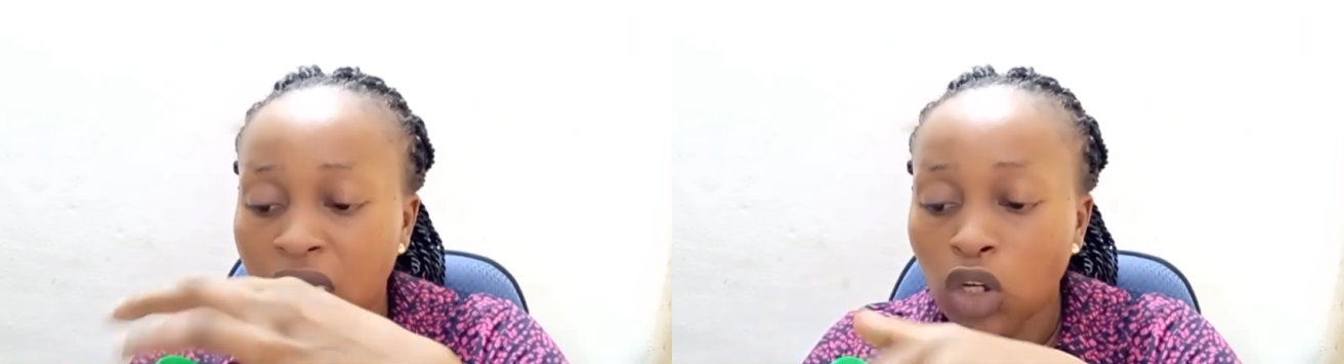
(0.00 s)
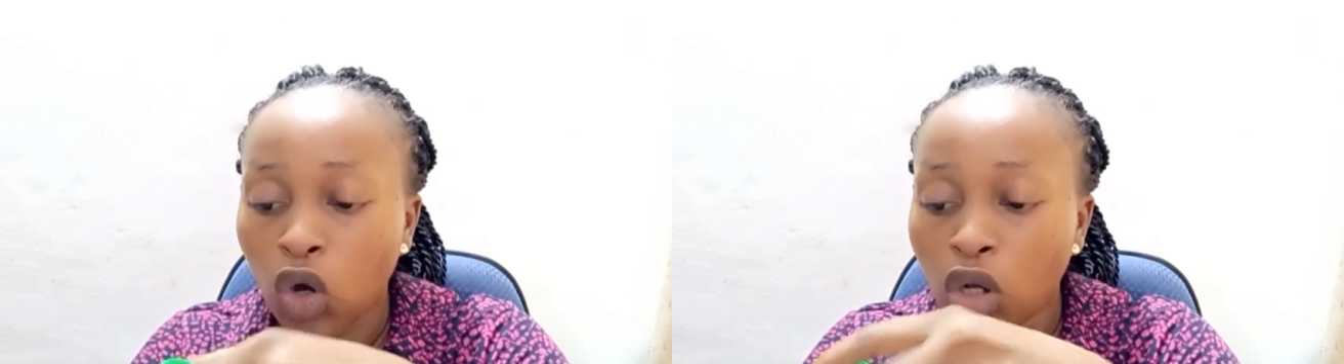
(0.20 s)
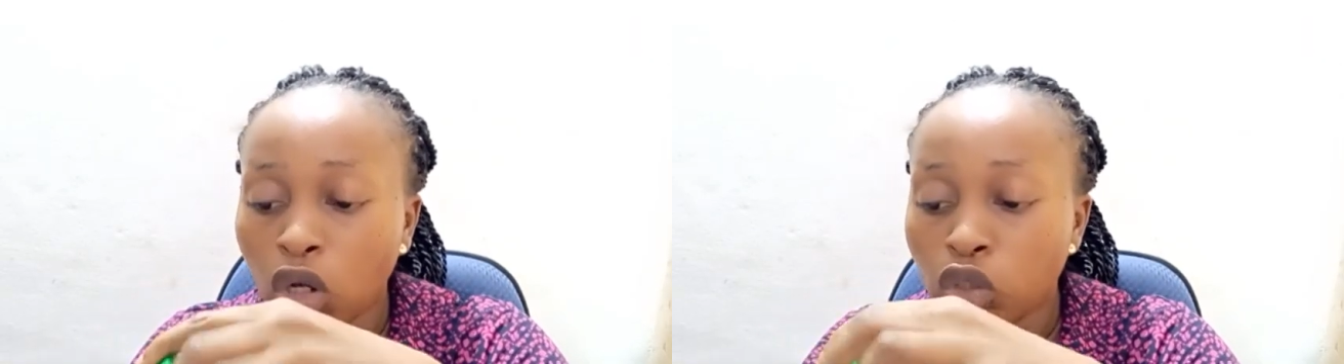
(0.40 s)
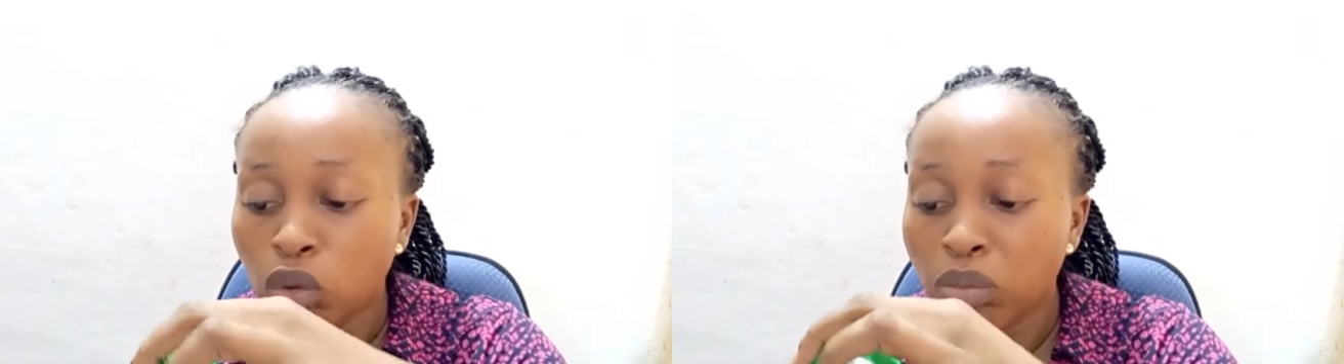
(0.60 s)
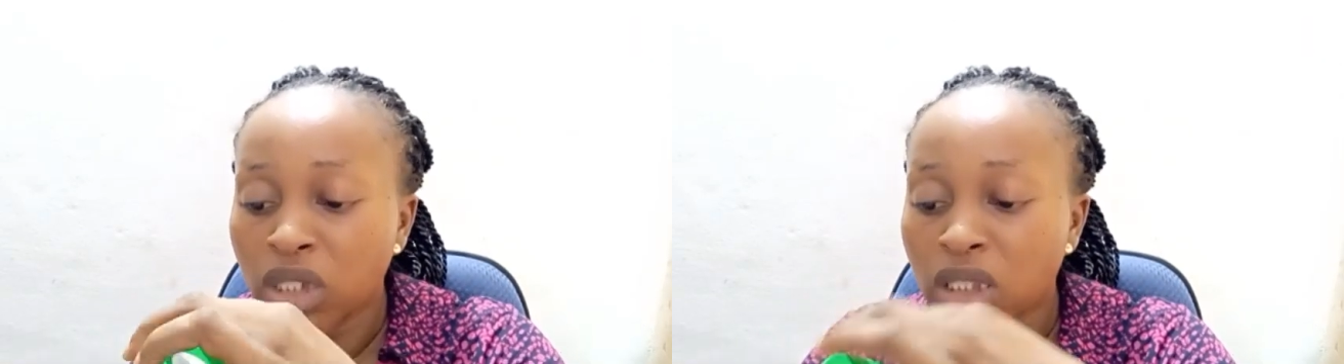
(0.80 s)
the color you
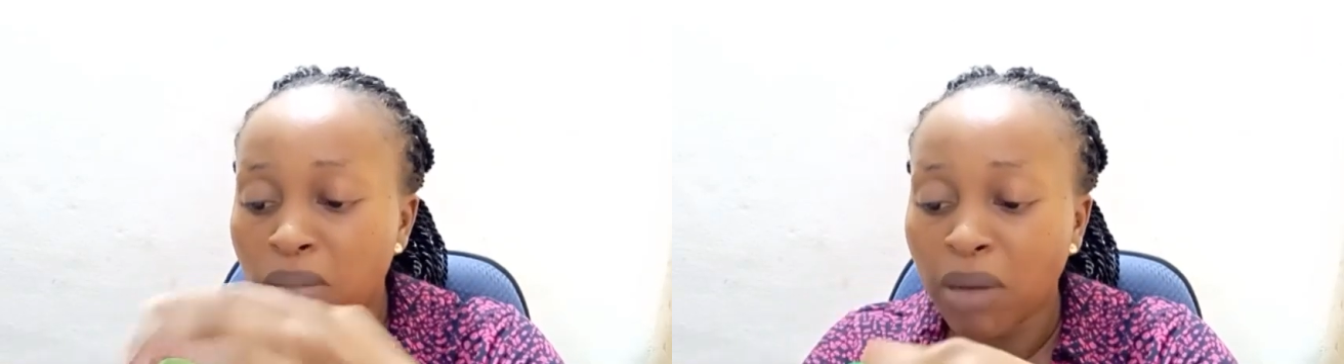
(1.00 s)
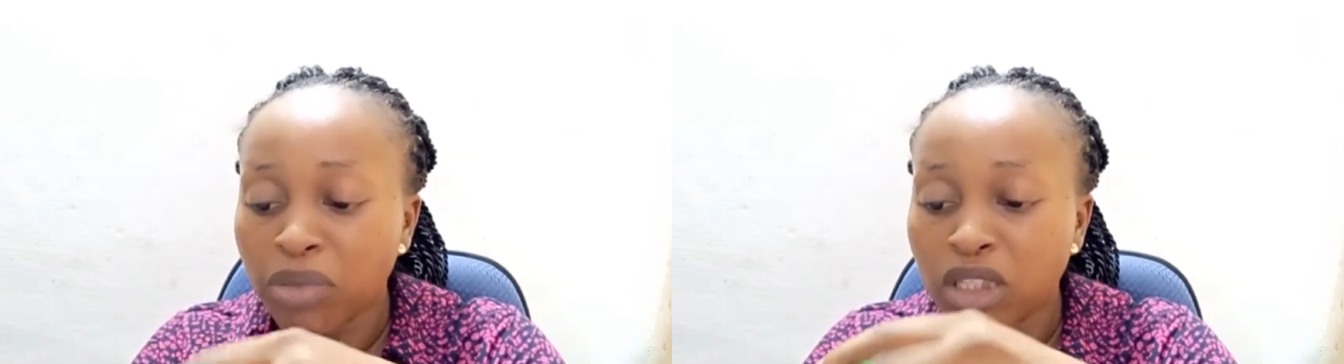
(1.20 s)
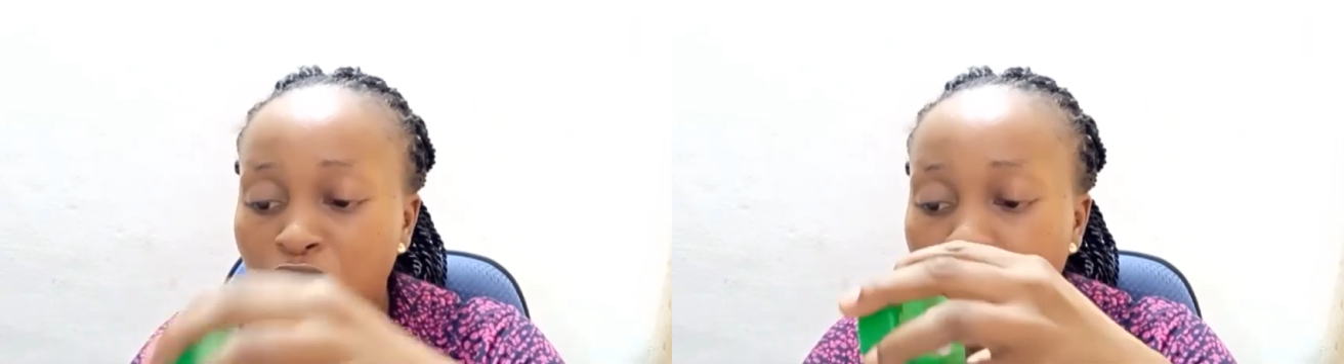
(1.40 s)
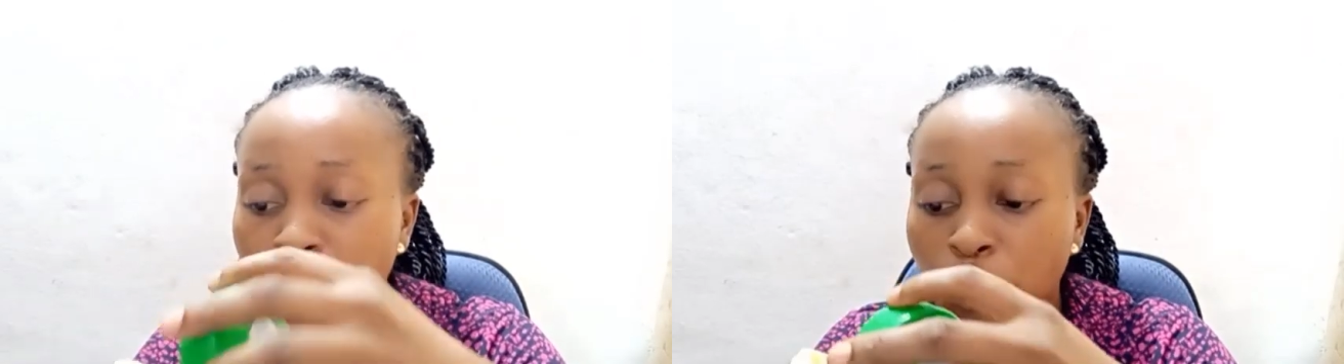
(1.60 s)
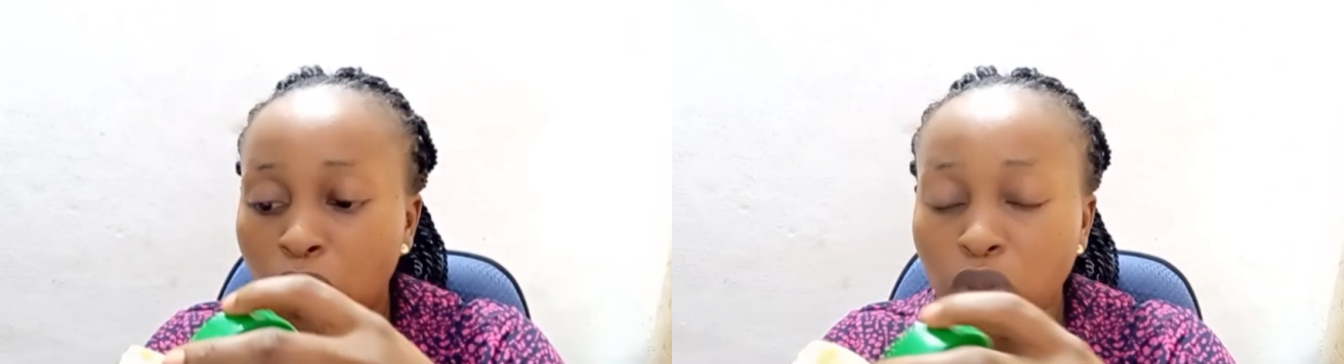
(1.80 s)
meet might be different
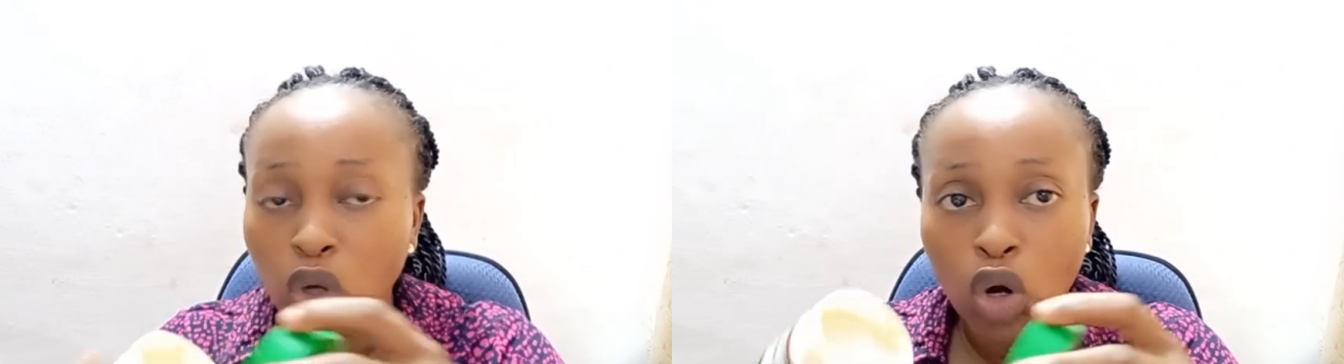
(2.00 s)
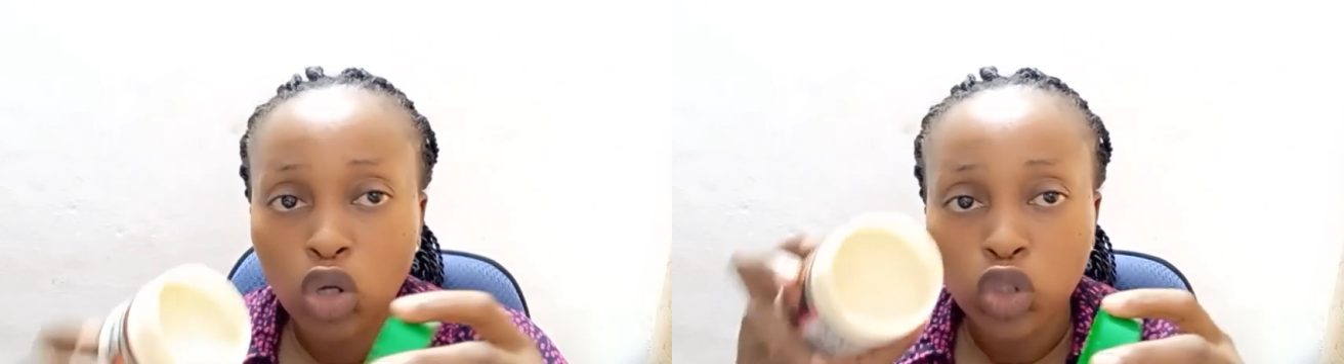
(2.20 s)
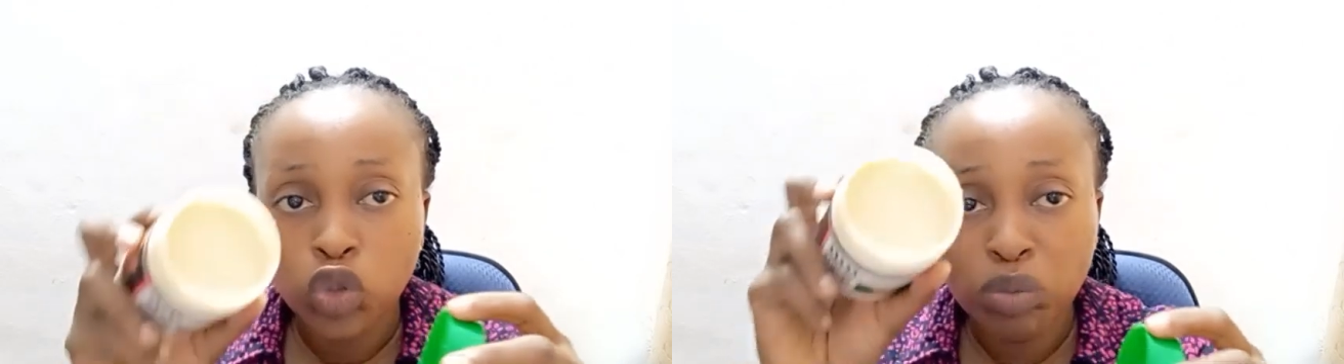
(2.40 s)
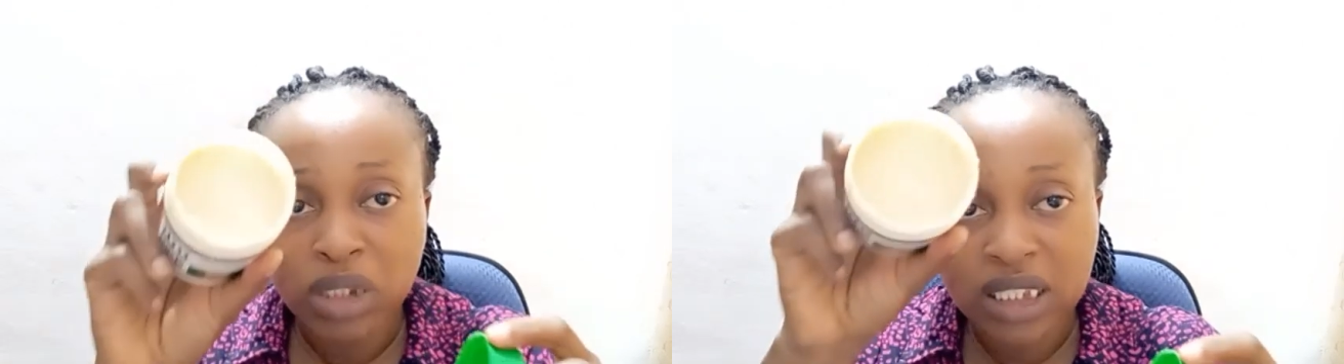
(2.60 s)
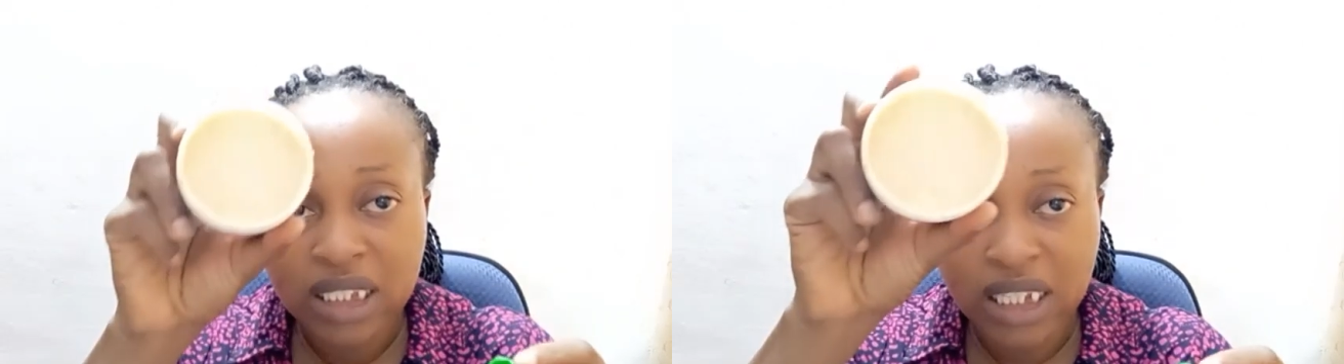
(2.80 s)
from the color you
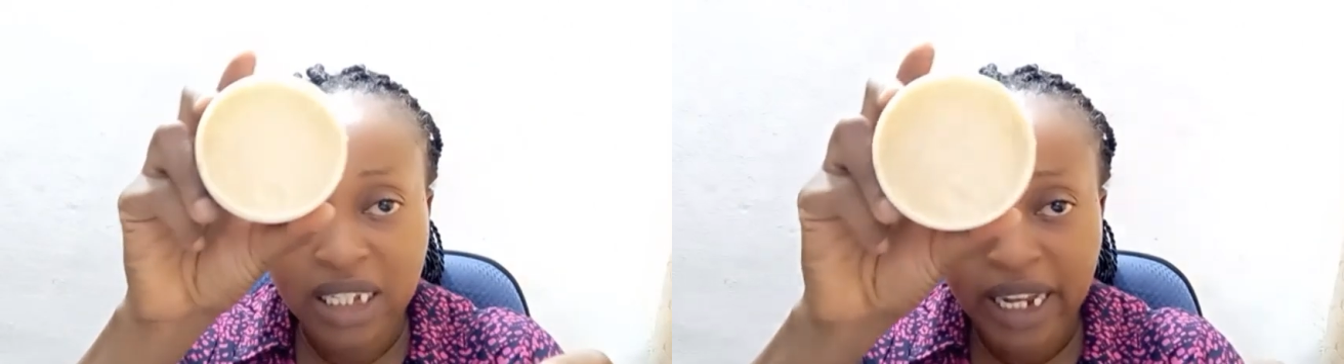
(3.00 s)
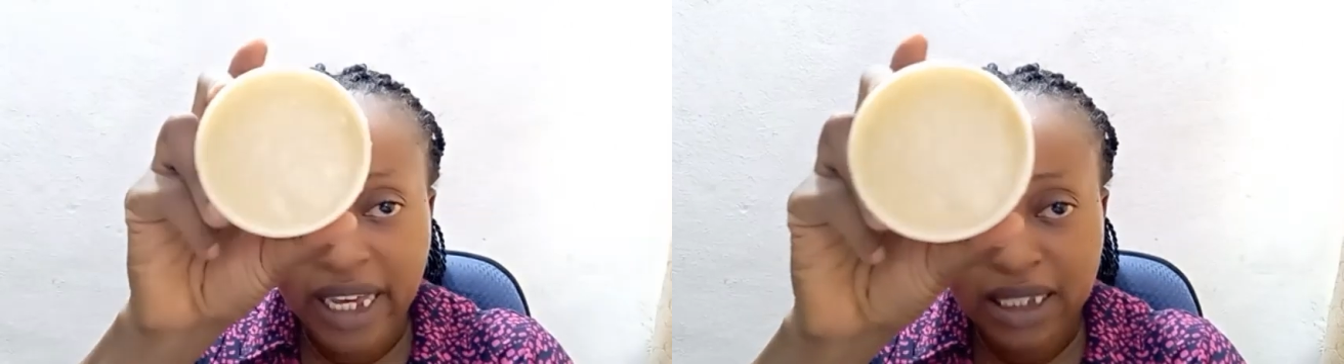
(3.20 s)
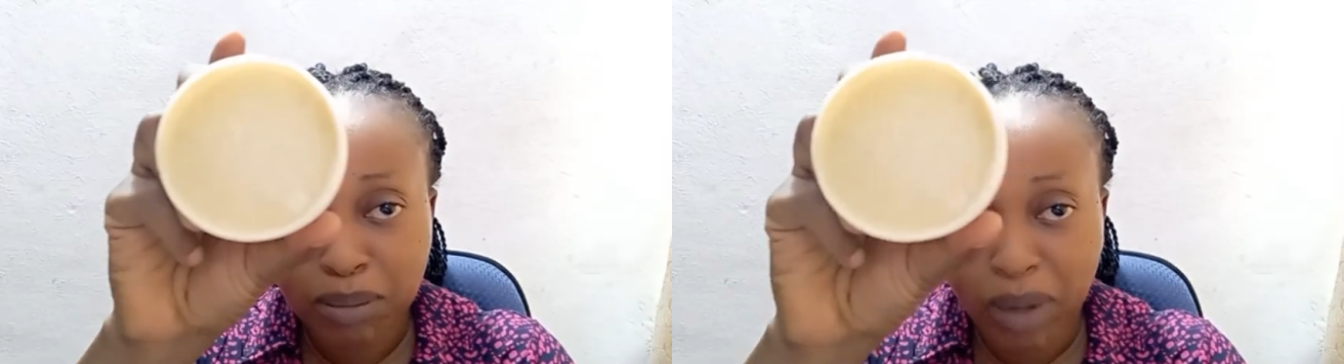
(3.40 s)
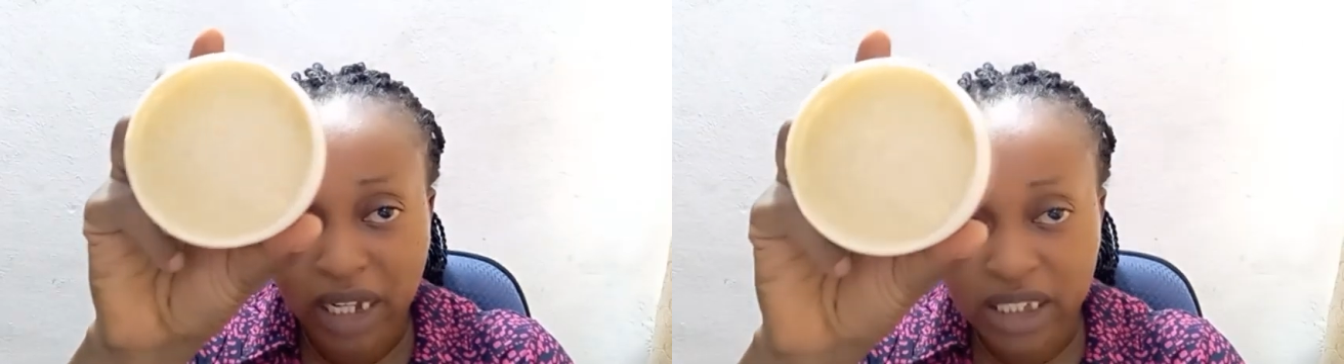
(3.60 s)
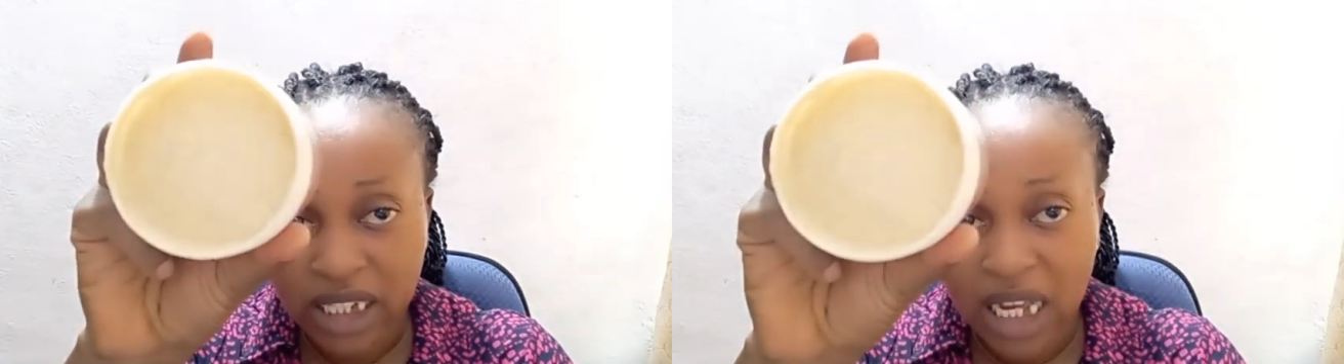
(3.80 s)
meet in the next batch,